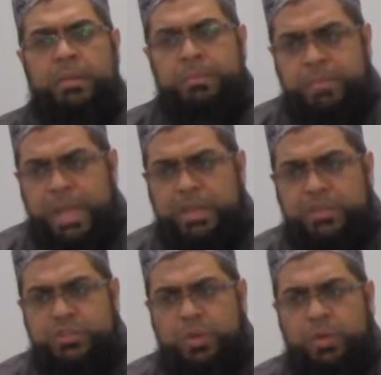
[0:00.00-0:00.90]
Make
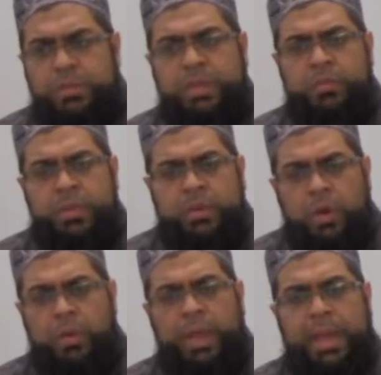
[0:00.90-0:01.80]
sure that we
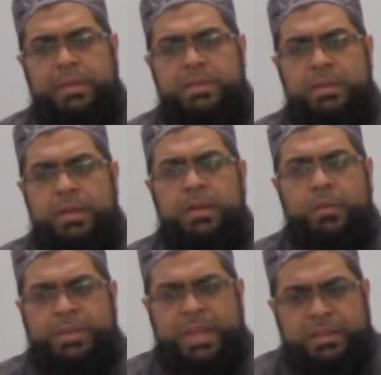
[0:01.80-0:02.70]
go ahead,
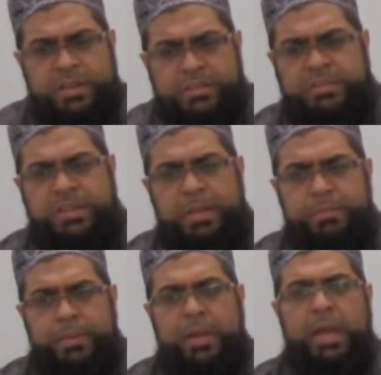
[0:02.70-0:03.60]
we take that
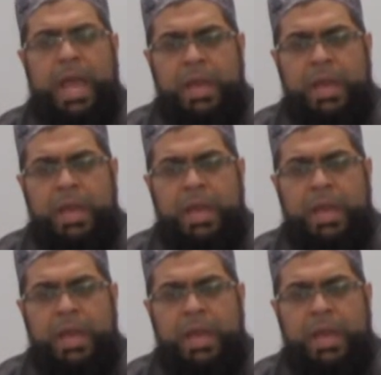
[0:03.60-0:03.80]
step,